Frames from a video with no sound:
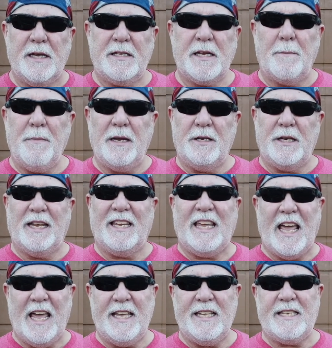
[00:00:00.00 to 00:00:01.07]
since I've been to
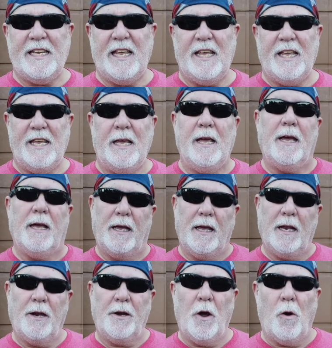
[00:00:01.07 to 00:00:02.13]
KC,
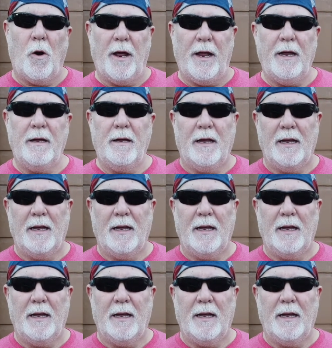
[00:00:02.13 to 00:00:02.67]
Illinois,